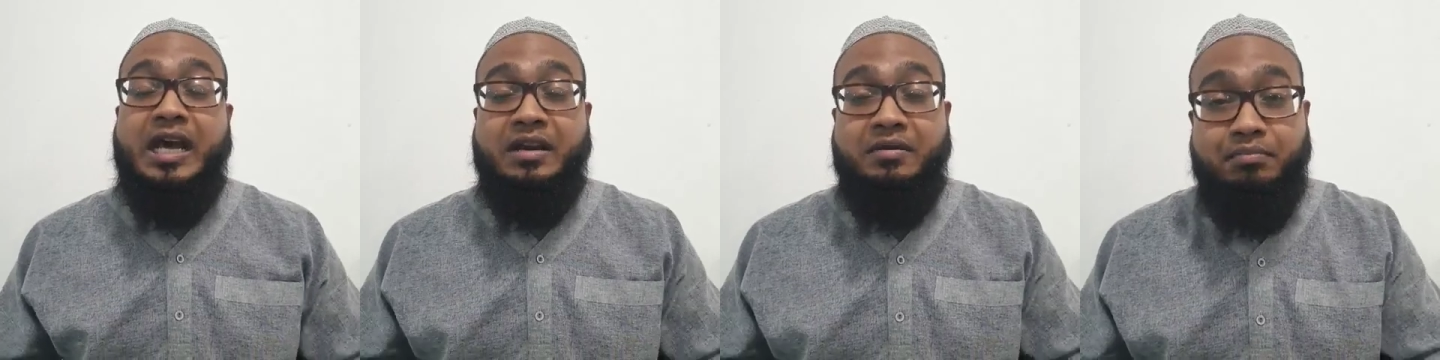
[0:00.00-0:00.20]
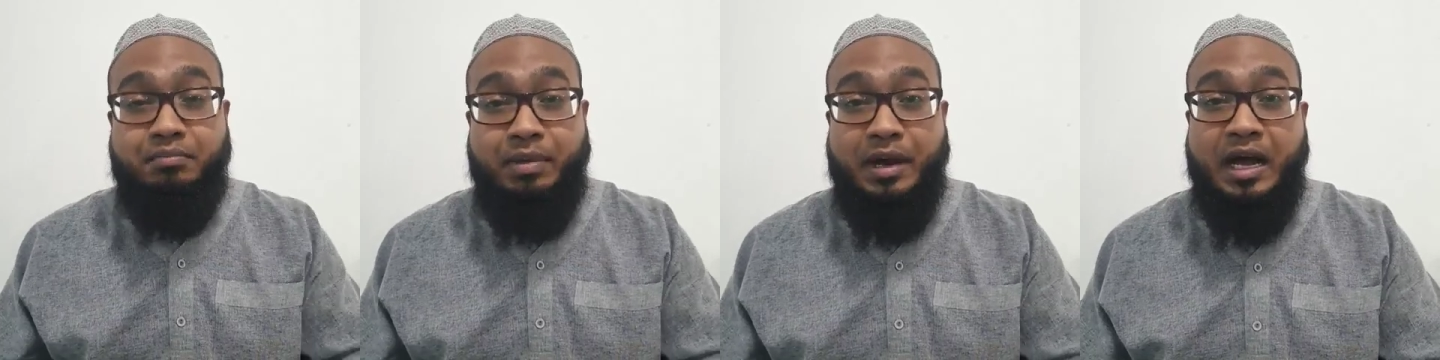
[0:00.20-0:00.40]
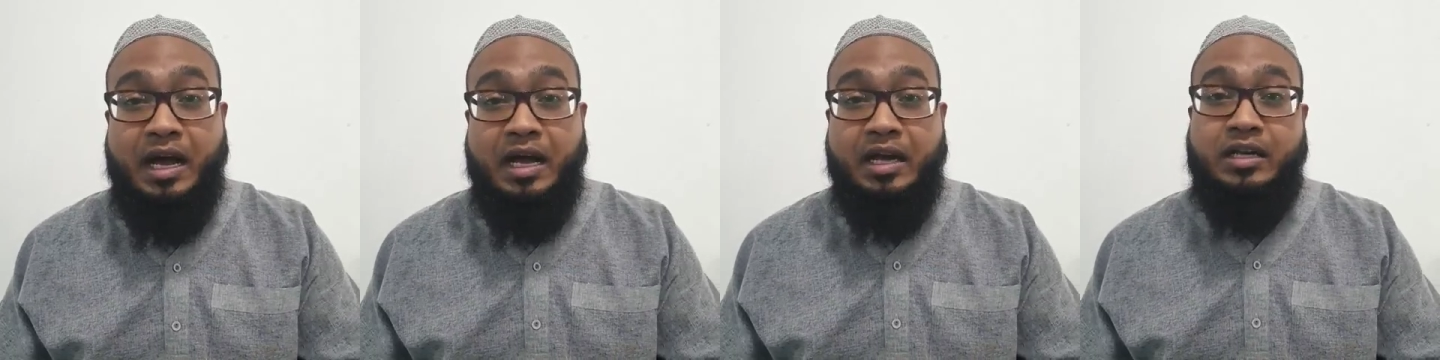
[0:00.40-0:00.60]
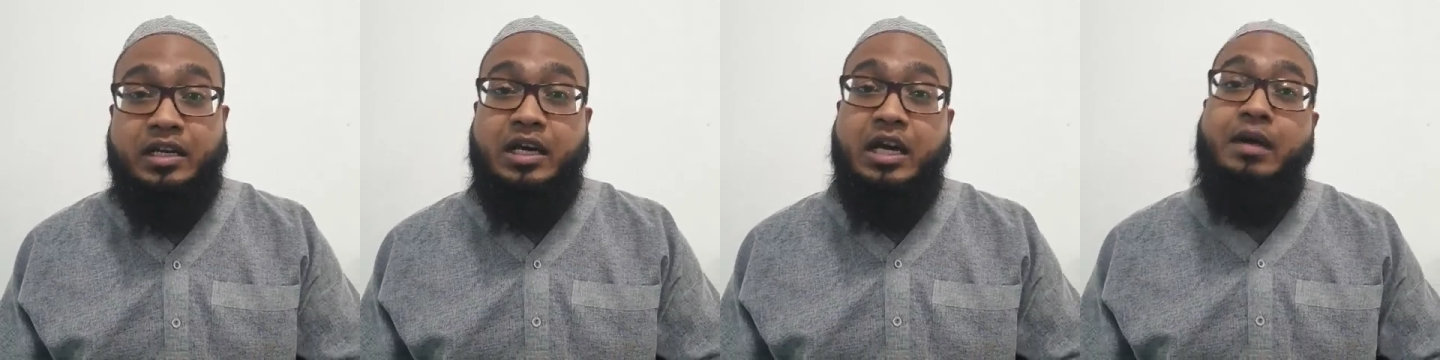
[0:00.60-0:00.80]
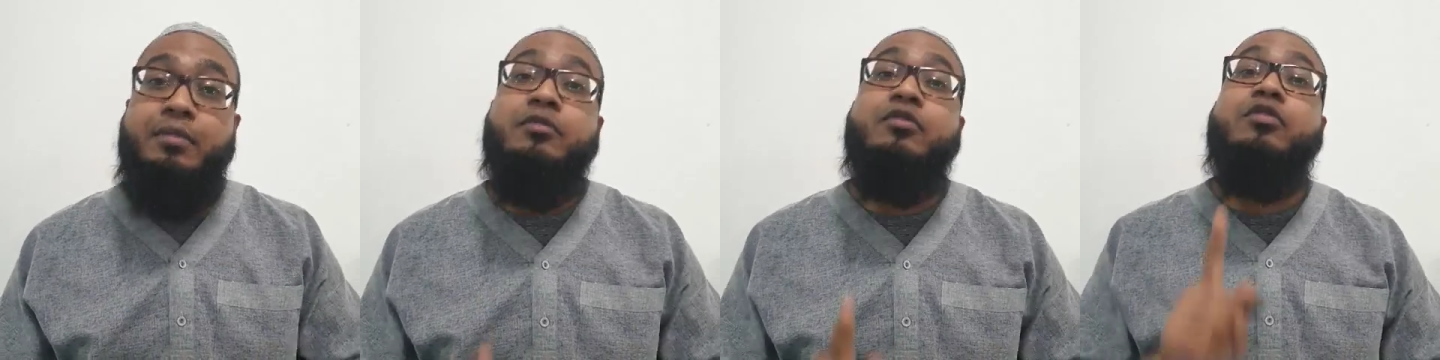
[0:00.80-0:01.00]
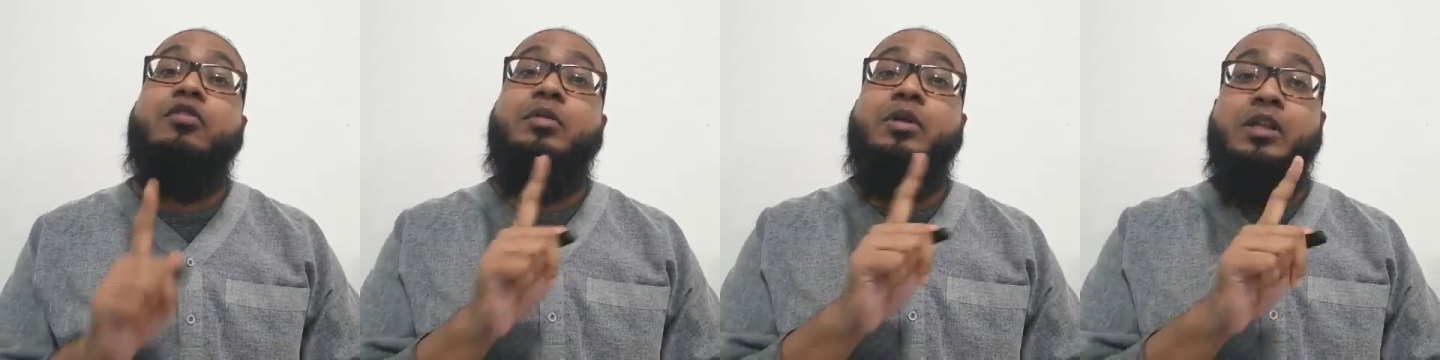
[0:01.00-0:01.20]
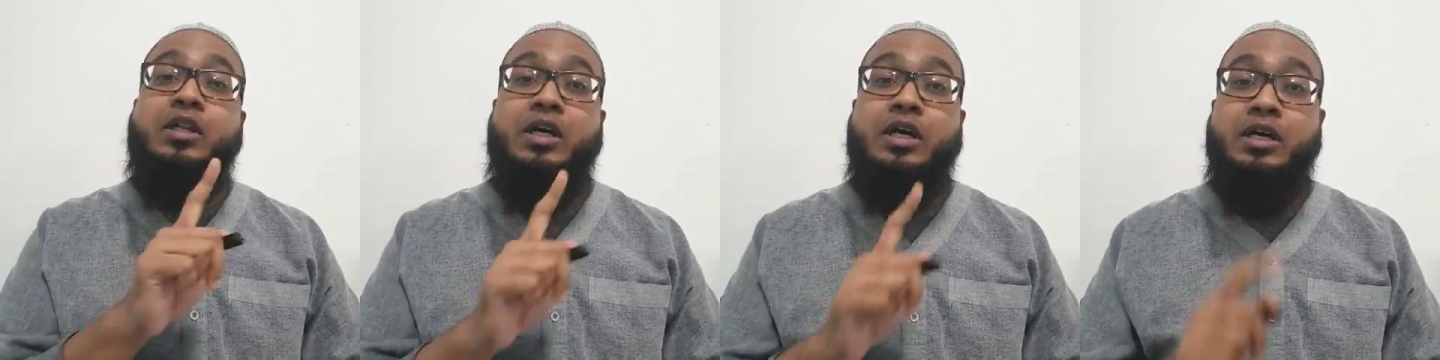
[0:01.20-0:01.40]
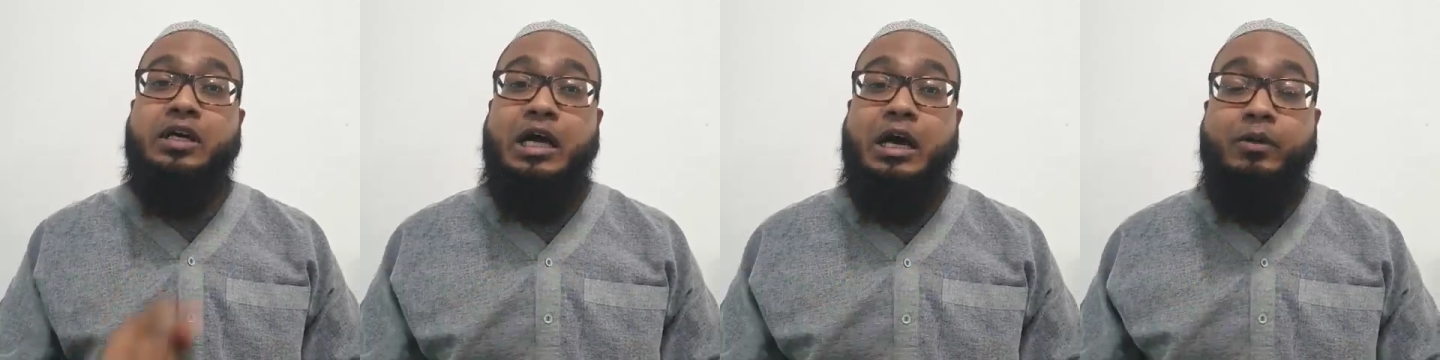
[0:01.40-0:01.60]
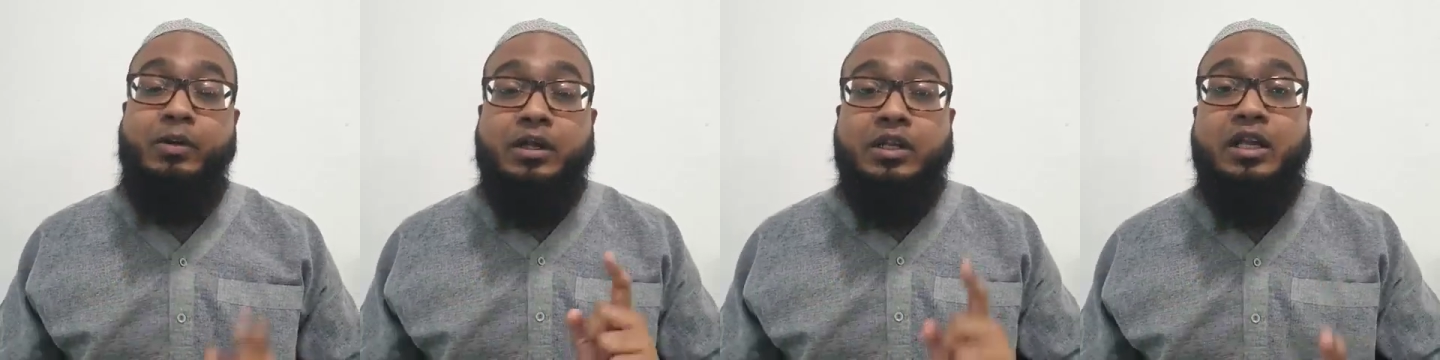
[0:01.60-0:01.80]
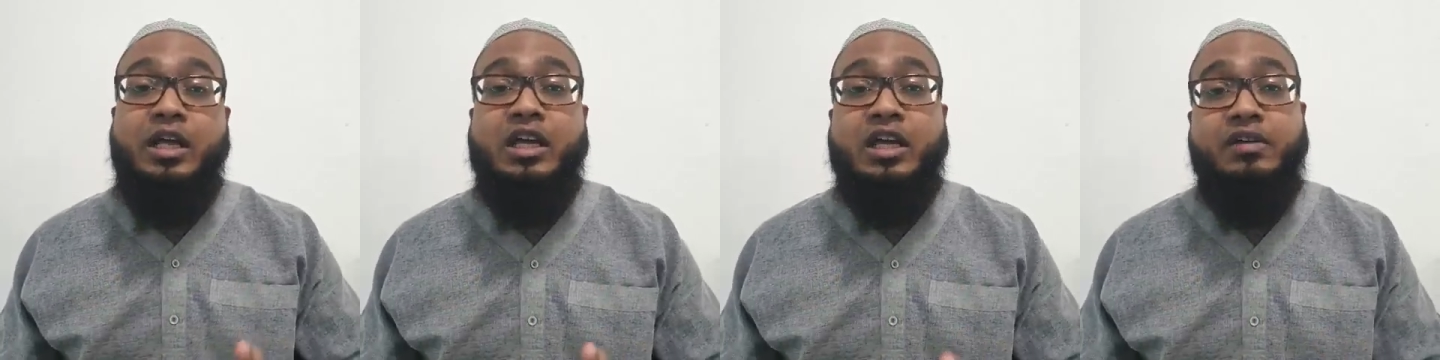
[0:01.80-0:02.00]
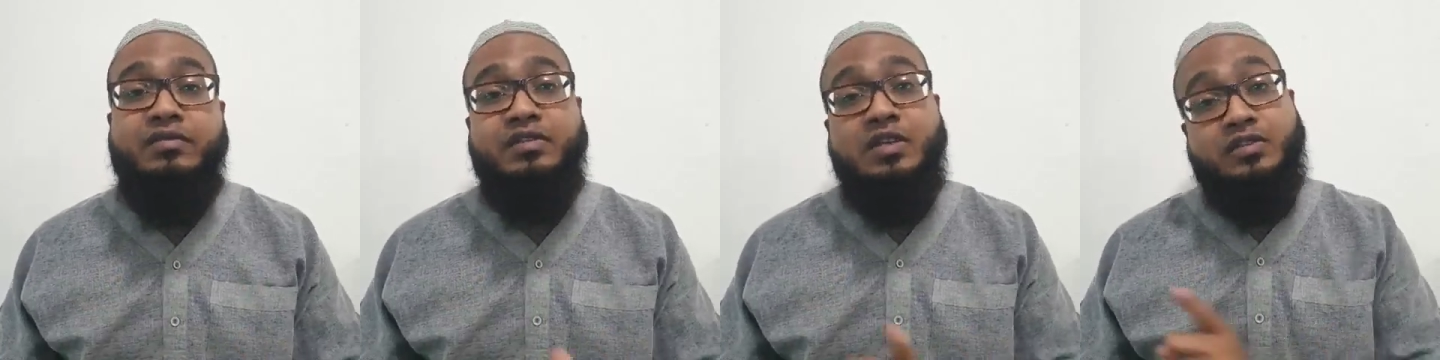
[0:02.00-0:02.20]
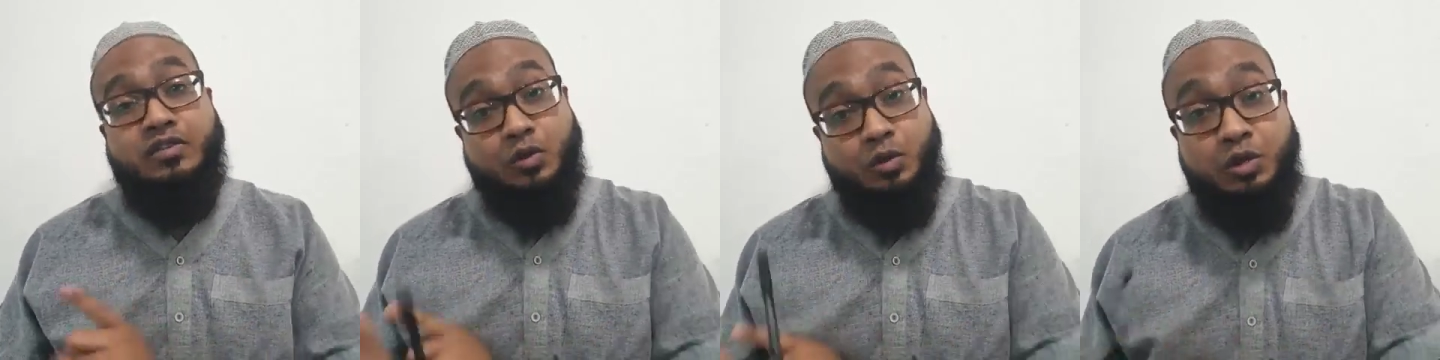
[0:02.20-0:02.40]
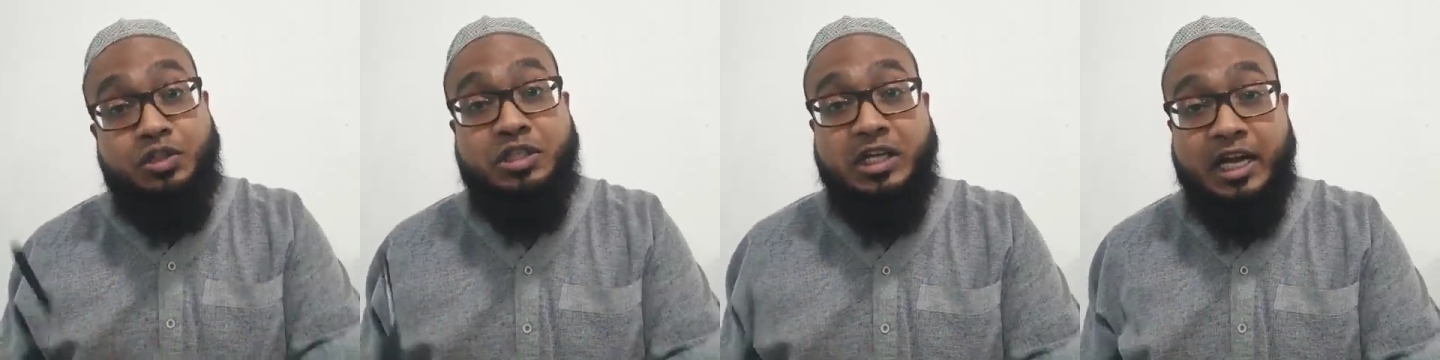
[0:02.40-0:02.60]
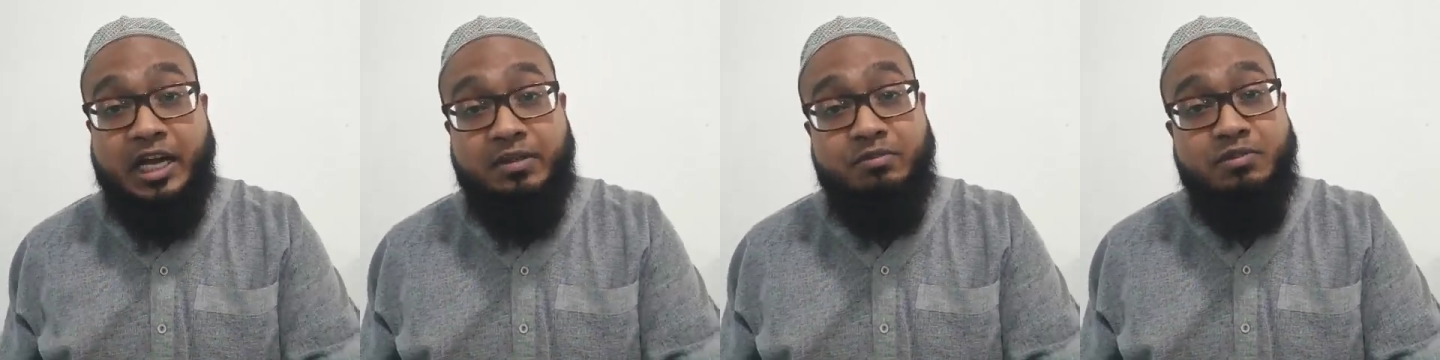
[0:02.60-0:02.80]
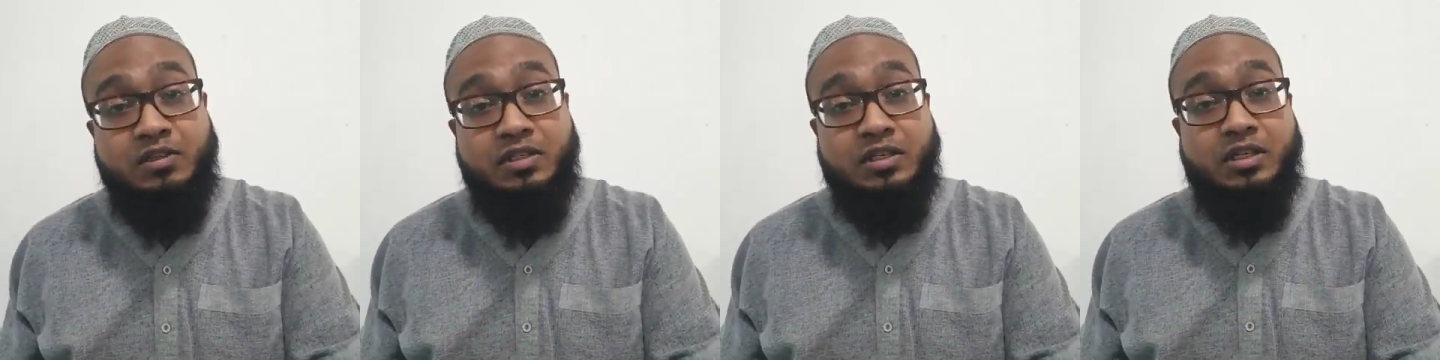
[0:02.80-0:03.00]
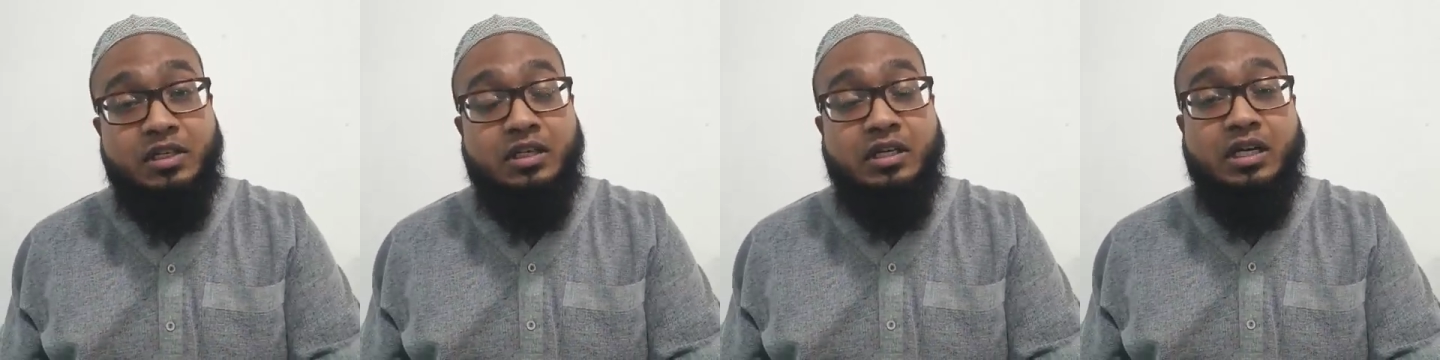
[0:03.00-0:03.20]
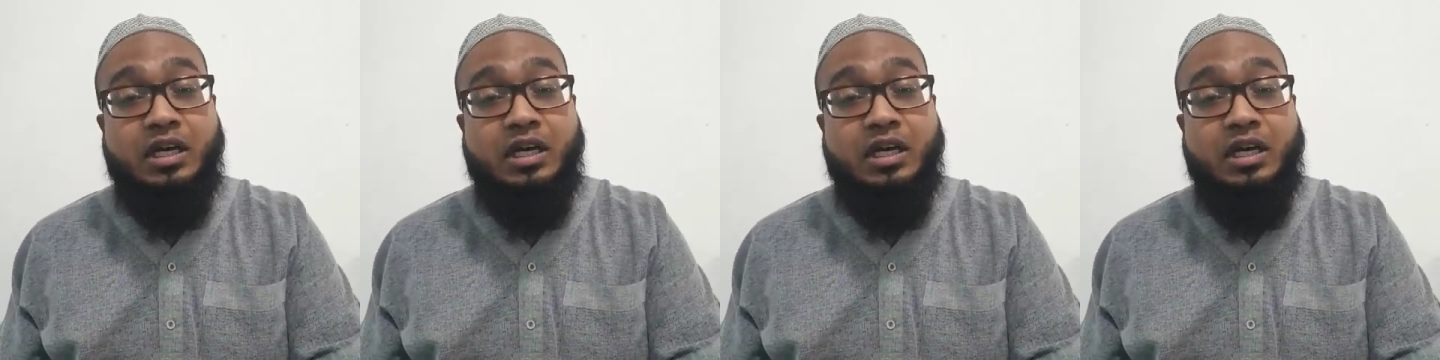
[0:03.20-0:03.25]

and bad comes from allah how allah gives us good times